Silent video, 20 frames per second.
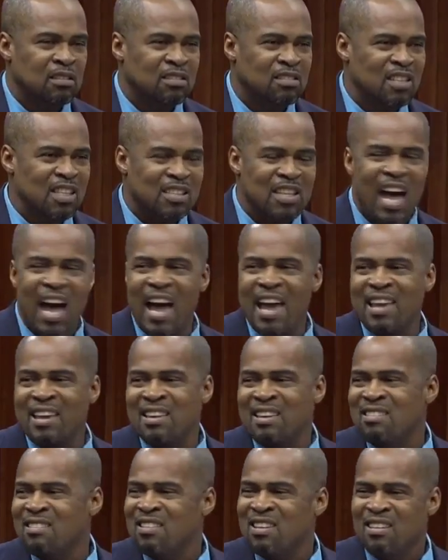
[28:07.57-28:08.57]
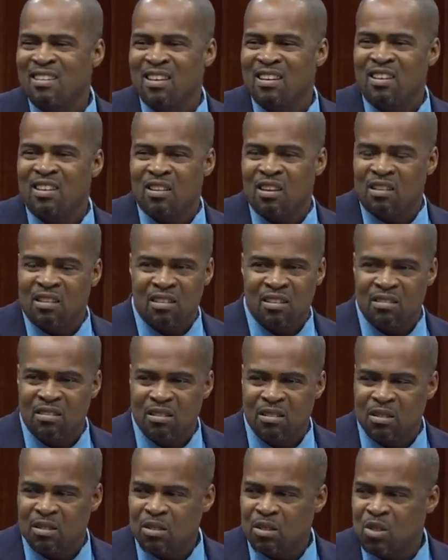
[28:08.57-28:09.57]
This high
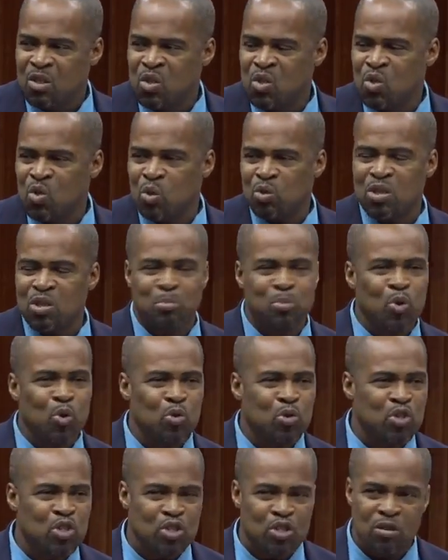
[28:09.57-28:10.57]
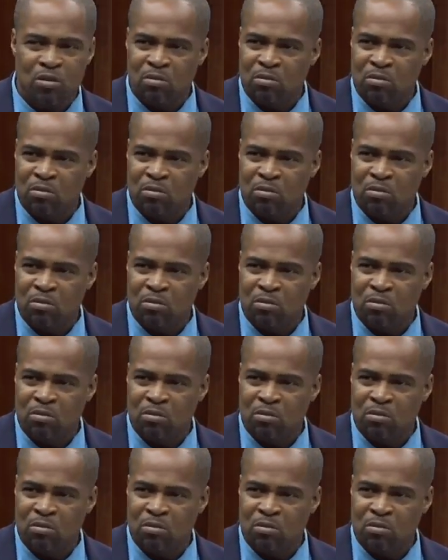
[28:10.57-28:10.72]
suit approach,